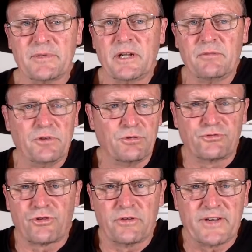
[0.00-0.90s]
You know, we all
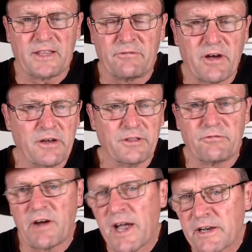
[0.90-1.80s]
drive down the road in the
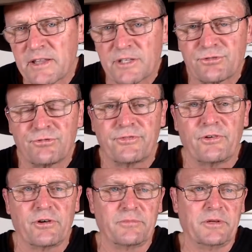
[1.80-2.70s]
rain, and that's all
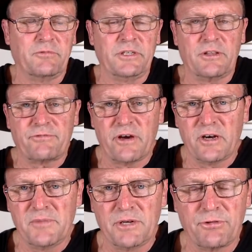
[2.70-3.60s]
fine. But when you're throwing
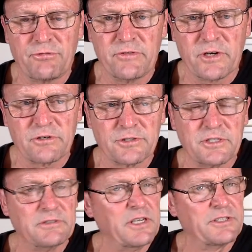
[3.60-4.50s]
them into a river
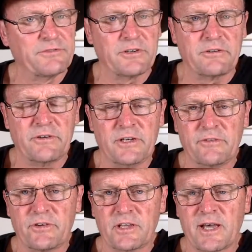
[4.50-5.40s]
crossing, it's a very, very
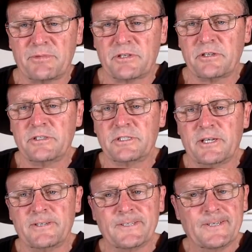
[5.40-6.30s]
different cup of tea.
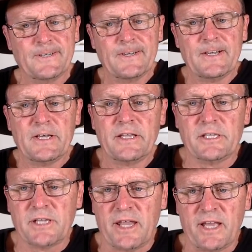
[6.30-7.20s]
So
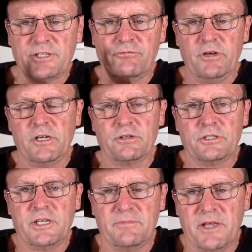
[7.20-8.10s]
there's another. That's a really
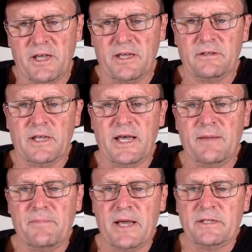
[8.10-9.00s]
good tip there,
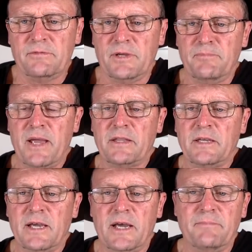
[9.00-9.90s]
um, mate, about
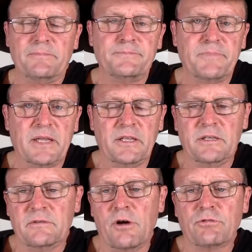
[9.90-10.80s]
the um, about
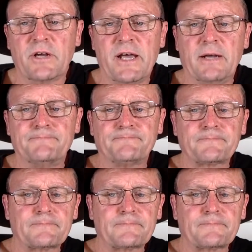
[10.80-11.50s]
the alternator.